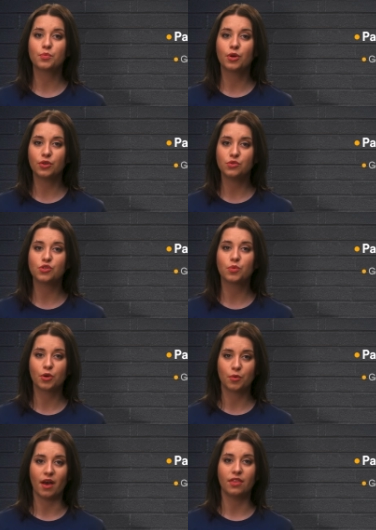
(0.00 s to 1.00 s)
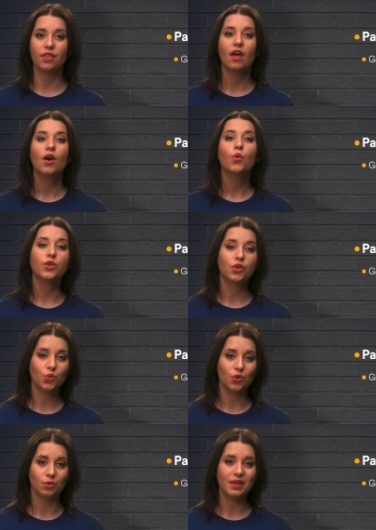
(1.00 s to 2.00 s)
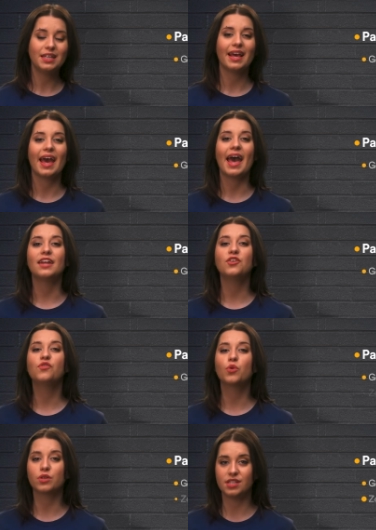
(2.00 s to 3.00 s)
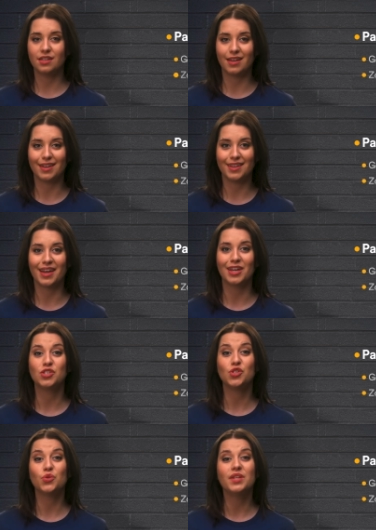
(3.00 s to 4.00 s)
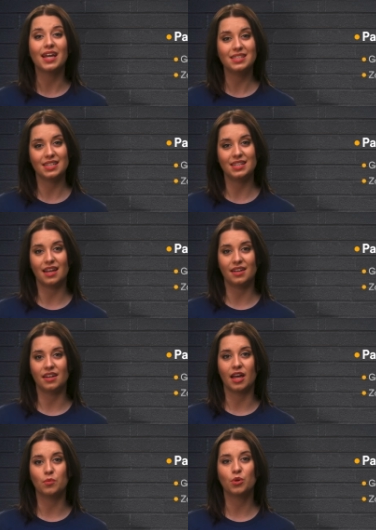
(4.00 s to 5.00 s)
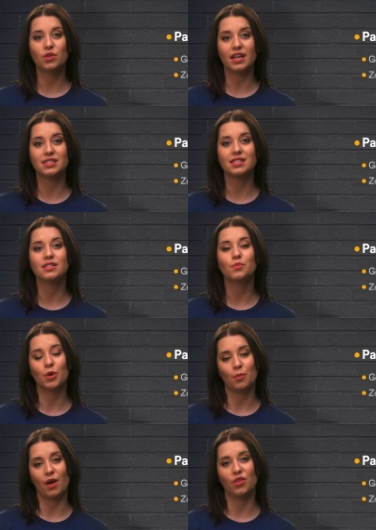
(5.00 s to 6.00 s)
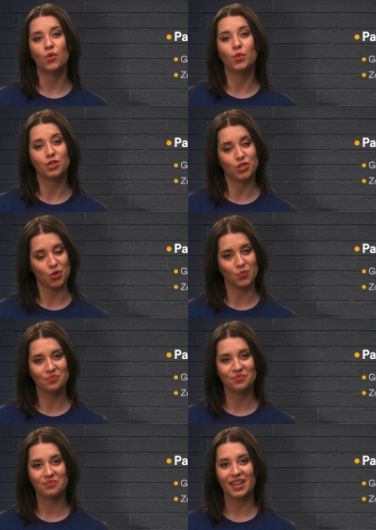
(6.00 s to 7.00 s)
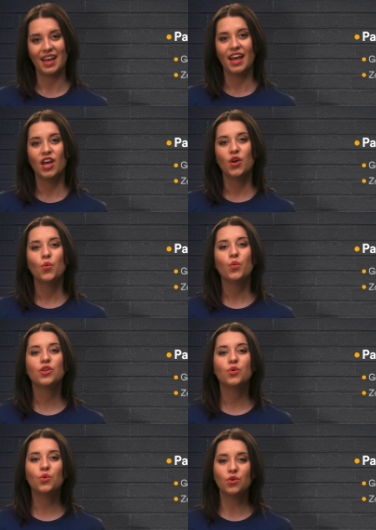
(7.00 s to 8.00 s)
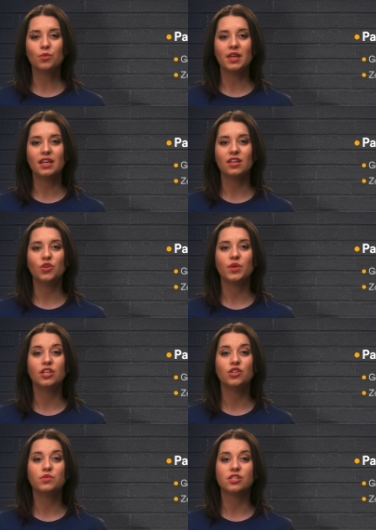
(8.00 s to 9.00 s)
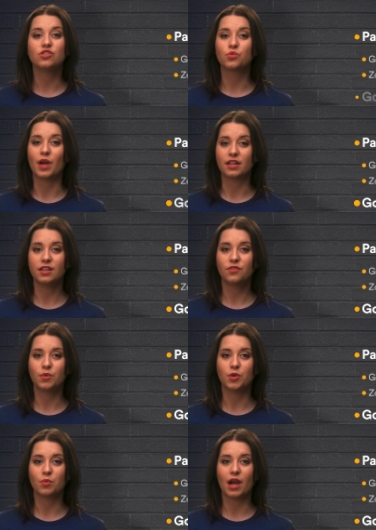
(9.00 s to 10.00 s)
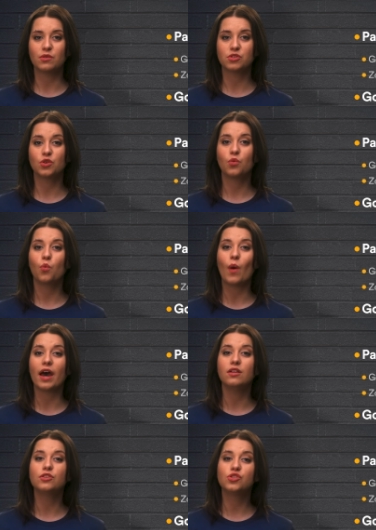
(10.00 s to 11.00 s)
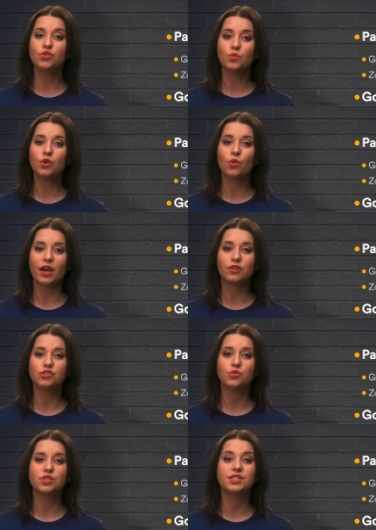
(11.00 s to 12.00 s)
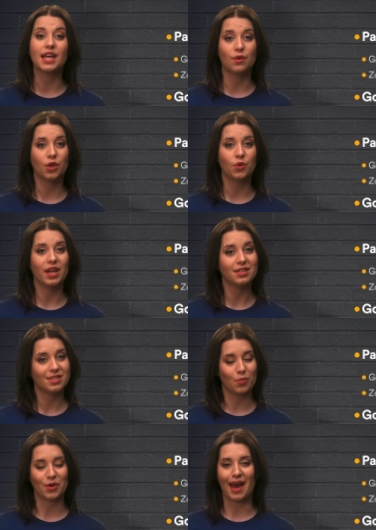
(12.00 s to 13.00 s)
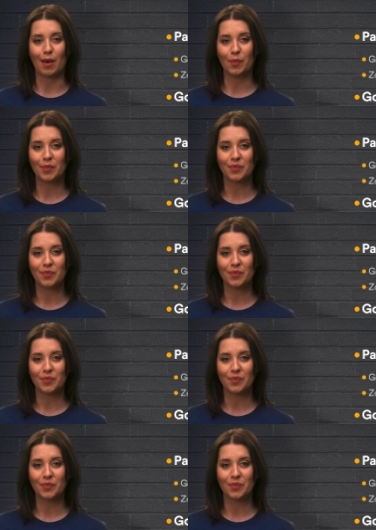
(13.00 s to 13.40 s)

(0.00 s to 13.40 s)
per user per month with Google Meet and fourteen ninety-nine to nineteen ninety-nine per license per month with Zoom. With Google Meet, you can use it directly from your browser, while Zoom requires you to download a separate app.